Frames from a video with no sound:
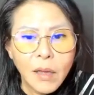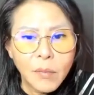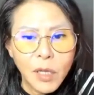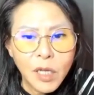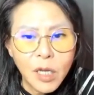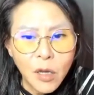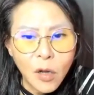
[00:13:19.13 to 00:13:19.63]

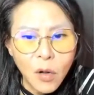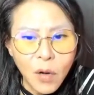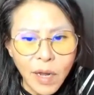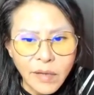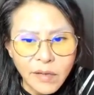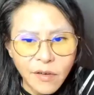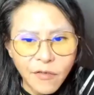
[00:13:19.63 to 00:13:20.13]
Below
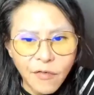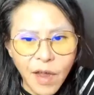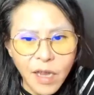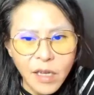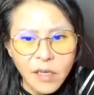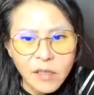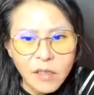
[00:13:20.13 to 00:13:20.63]
has a
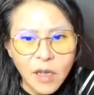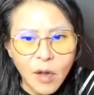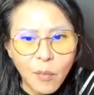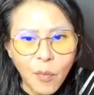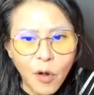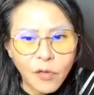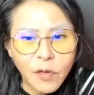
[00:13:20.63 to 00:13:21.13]
fire
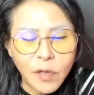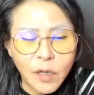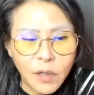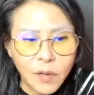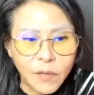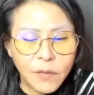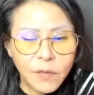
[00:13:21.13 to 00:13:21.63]
support the
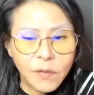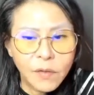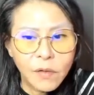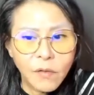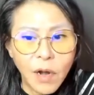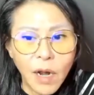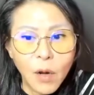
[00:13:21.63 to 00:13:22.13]
earth,
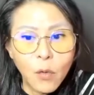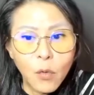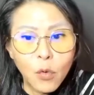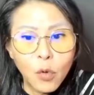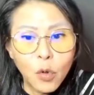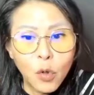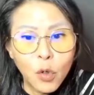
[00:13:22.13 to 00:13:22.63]
right?
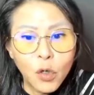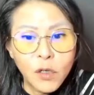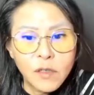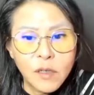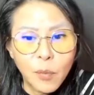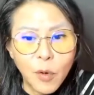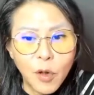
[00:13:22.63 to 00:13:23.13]
Wood
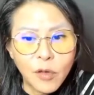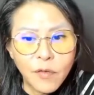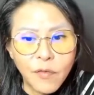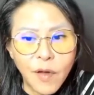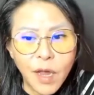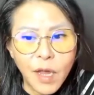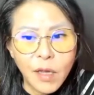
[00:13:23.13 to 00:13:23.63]
support the
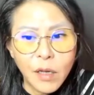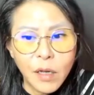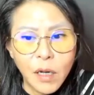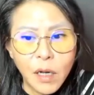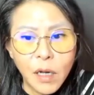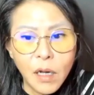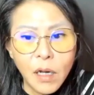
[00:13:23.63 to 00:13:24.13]

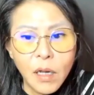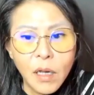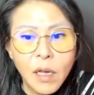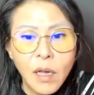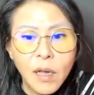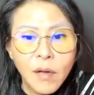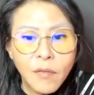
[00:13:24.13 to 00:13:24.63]
fire.
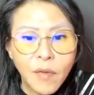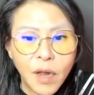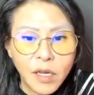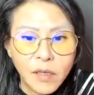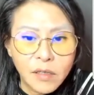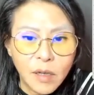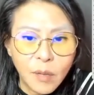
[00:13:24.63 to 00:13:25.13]

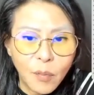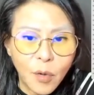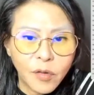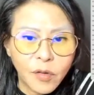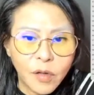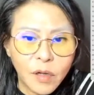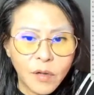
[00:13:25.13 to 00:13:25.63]
Fire
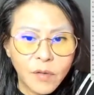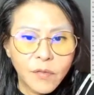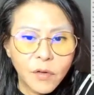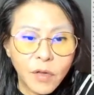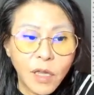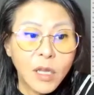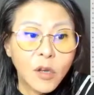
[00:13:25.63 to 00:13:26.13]
support the earth.
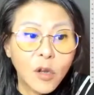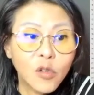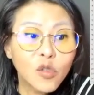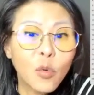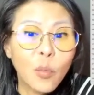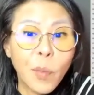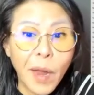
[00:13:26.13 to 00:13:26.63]
Okay, not
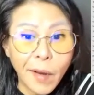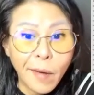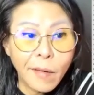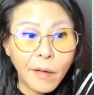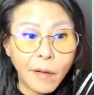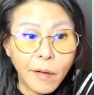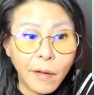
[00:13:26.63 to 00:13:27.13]
so bad.
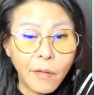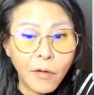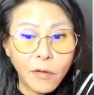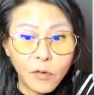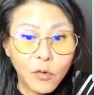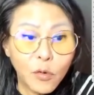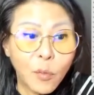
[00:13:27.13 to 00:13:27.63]

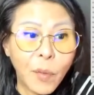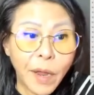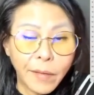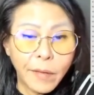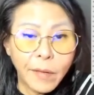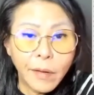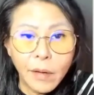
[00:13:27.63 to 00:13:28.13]
Not so bad.
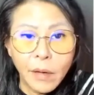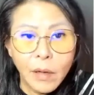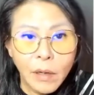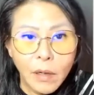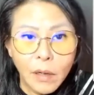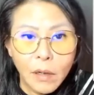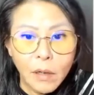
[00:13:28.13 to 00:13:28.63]

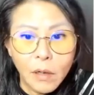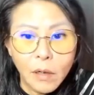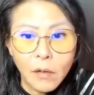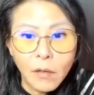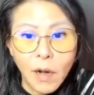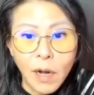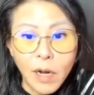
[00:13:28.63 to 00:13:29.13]

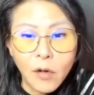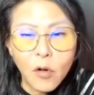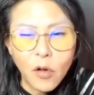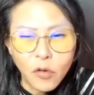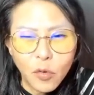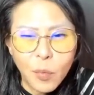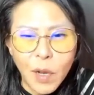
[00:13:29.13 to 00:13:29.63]
Right?
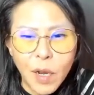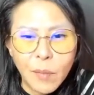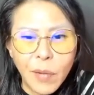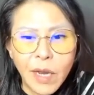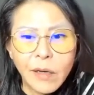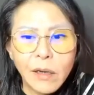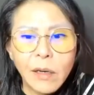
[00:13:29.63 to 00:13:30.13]
Not so bad.
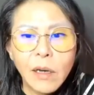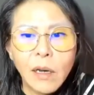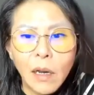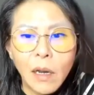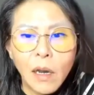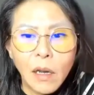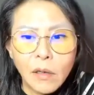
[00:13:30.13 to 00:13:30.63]
But
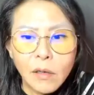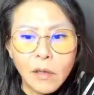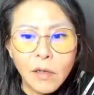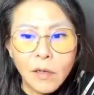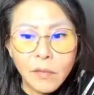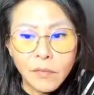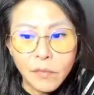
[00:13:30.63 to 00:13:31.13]

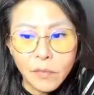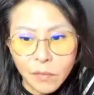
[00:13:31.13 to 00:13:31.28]
the